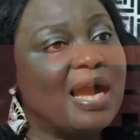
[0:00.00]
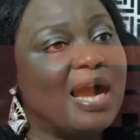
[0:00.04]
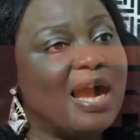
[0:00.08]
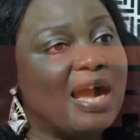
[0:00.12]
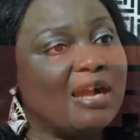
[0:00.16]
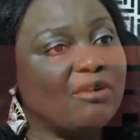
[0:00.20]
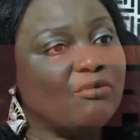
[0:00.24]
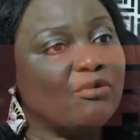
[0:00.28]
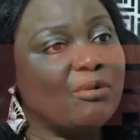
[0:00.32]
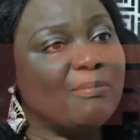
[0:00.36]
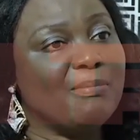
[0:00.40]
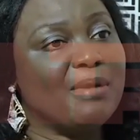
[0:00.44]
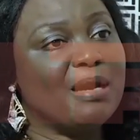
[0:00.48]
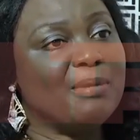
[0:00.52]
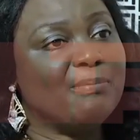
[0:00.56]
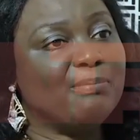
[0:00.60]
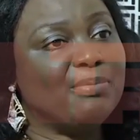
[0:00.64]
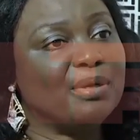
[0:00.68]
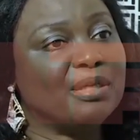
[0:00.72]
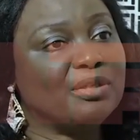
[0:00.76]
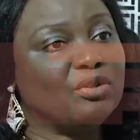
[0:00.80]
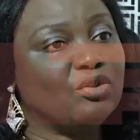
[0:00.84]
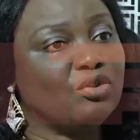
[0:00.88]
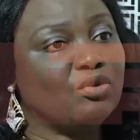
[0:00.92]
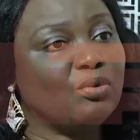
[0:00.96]
I
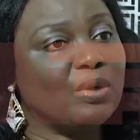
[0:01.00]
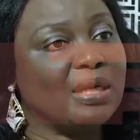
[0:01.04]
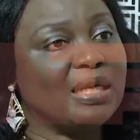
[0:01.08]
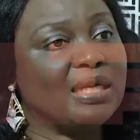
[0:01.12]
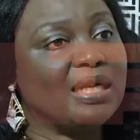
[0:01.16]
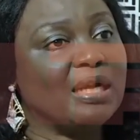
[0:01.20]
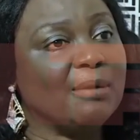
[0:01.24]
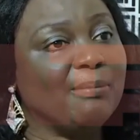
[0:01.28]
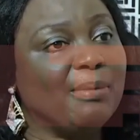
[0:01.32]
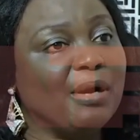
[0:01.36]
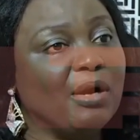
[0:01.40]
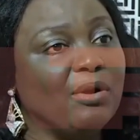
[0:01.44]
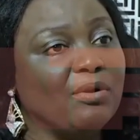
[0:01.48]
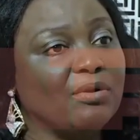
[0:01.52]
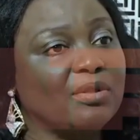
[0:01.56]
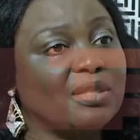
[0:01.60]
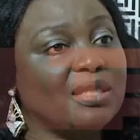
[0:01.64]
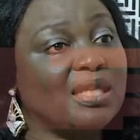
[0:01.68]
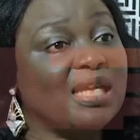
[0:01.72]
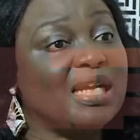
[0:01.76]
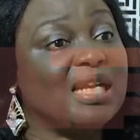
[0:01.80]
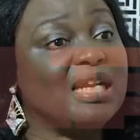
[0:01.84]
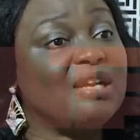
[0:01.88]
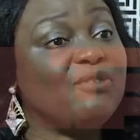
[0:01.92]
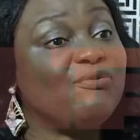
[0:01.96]
remember doing about
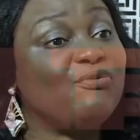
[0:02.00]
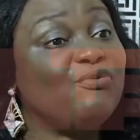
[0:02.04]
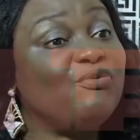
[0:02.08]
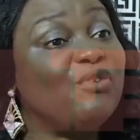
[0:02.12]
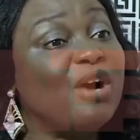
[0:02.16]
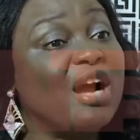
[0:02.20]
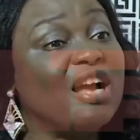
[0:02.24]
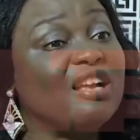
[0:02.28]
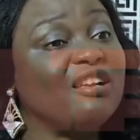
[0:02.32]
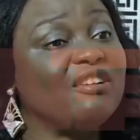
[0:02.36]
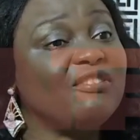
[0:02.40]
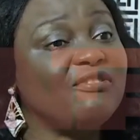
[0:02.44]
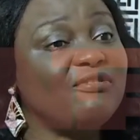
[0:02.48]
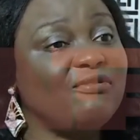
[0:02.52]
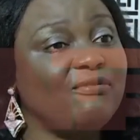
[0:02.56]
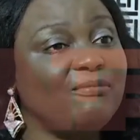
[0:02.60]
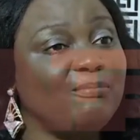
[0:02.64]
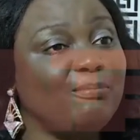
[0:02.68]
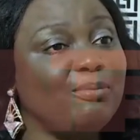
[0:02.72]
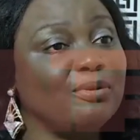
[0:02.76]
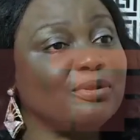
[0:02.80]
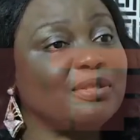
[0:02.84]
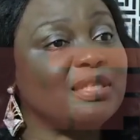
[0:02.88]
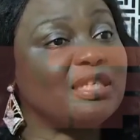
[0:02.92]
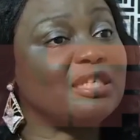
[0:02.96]

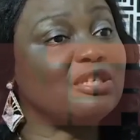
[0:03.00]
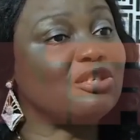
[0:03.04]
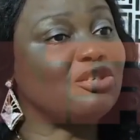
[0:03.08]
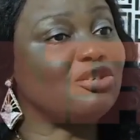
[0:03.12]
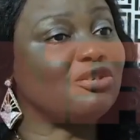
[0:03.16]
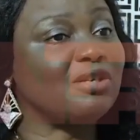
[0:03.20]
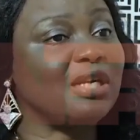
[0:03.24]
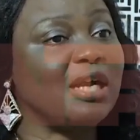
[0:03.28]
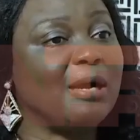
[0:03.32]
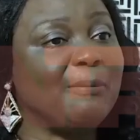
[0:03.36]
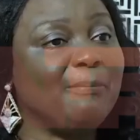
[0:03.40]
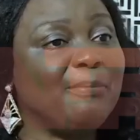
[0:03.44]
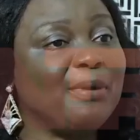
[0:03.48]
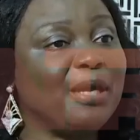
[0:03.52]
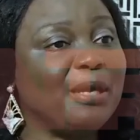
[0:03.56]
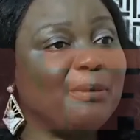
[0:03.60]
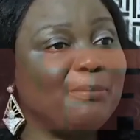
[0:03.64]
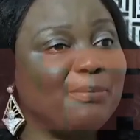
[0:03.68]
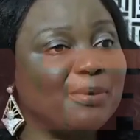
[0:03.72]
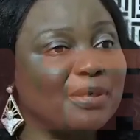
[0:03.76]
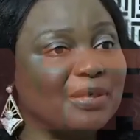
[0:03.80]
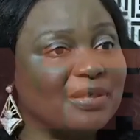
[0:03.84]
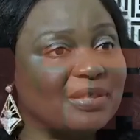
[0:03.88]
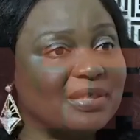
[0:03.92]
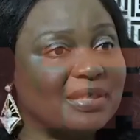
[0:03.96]
35 positional
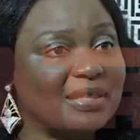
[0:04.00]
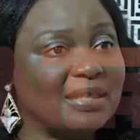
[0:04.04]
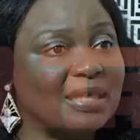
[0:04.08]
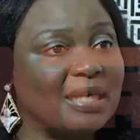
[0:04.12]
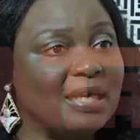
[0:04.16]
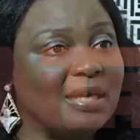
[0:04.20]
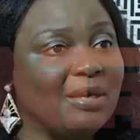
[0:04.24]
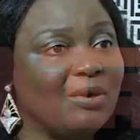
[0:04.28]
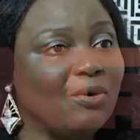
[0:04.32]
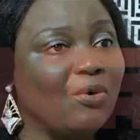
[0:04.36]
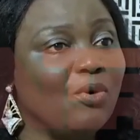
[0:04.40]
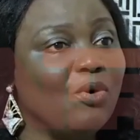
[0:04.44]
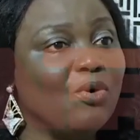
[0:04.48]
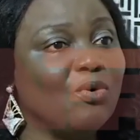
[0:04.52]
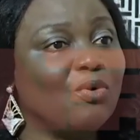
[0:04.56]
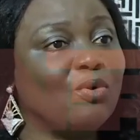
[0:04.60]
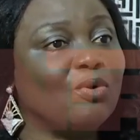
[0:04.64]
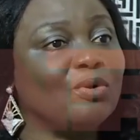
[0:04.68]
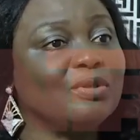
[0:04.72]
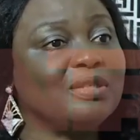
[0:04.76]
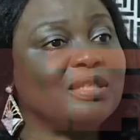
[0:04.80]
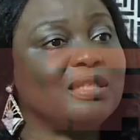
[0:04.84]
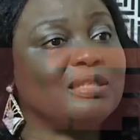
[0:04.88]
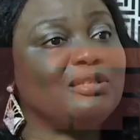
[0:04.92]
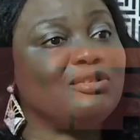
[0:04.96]
papers on
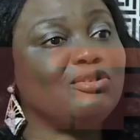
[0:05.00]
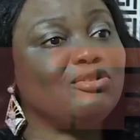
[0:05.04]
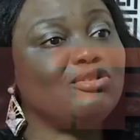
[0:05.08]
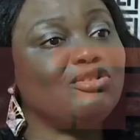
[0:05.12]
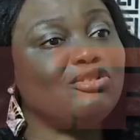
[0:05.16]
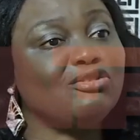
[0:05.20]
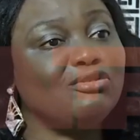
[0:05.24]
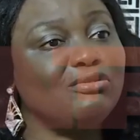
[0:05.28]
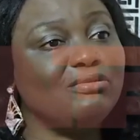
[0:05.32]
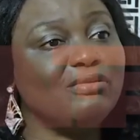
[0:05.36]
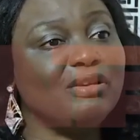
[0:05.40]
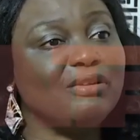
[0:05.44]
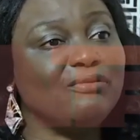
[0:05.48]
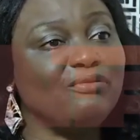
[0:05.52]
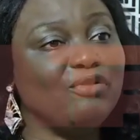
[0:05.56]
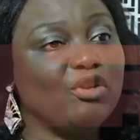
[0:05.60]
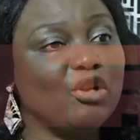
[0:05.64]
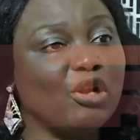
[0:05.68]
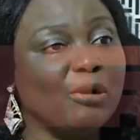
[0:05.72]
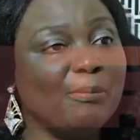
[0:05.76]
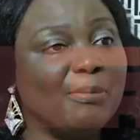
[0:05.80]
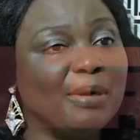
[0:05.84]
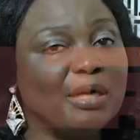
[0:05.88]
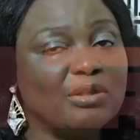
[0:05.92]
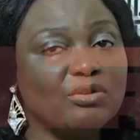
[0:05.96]
constitution
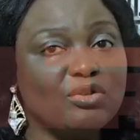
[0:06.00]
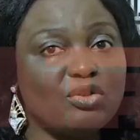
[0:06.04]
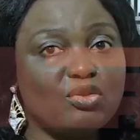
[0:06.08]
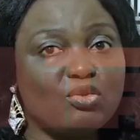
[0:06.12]
review, about